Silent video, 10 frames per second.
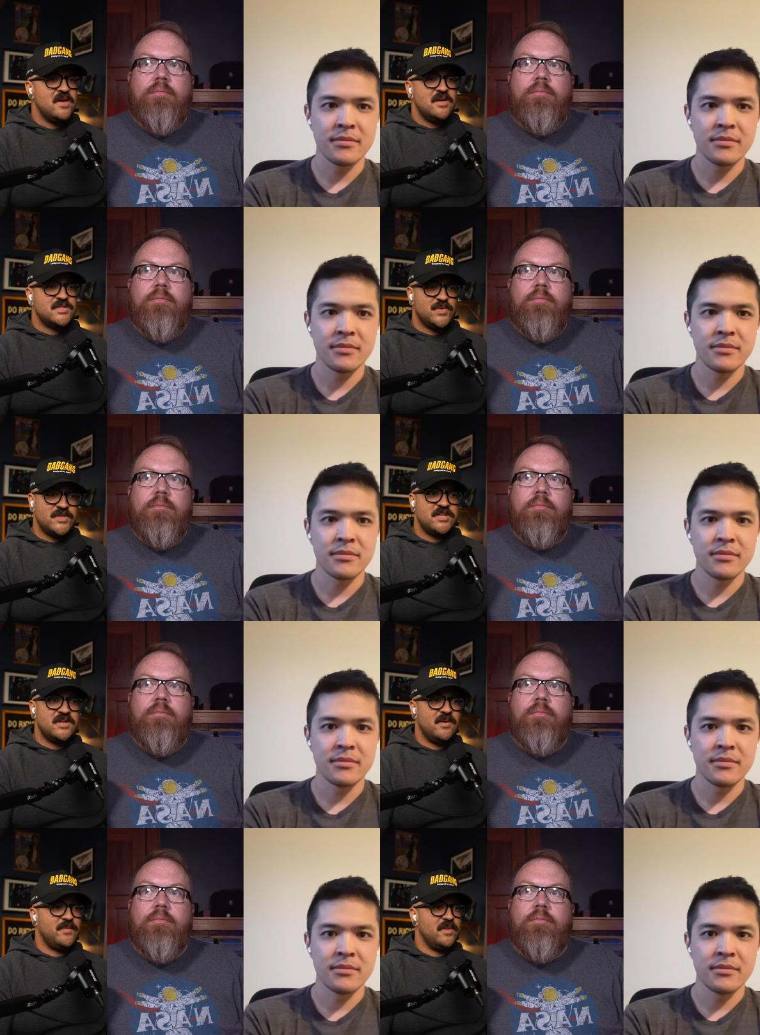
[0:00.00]
Speaker 1: Switching it
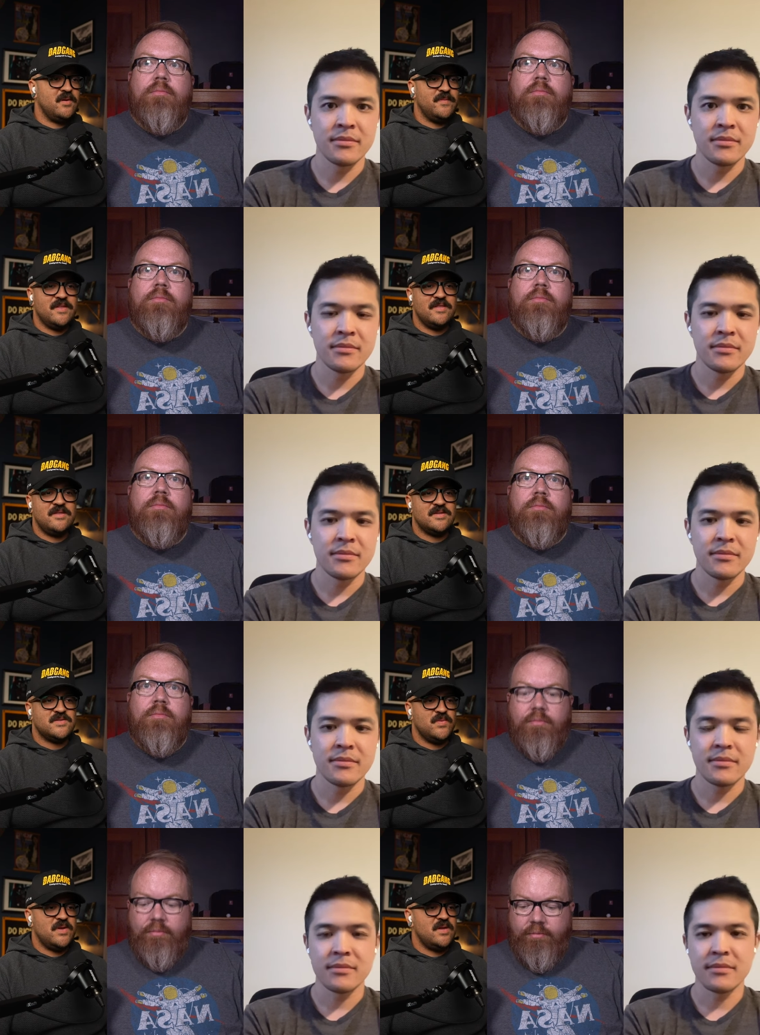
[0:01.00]
up a little bit this
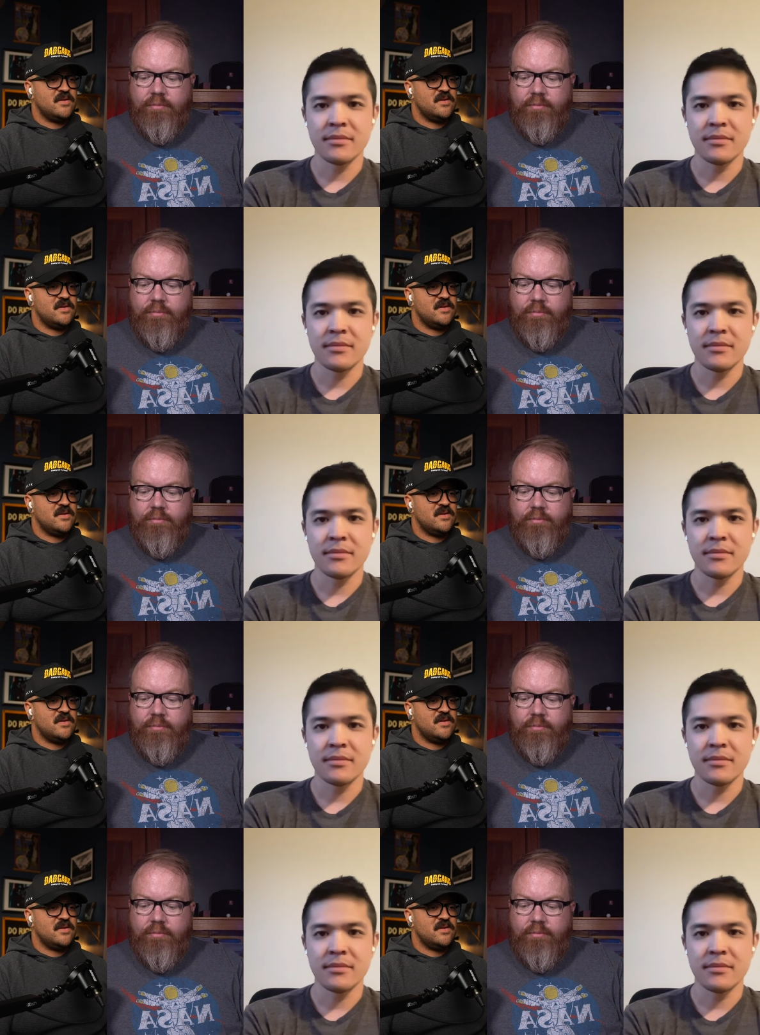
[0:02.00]
week.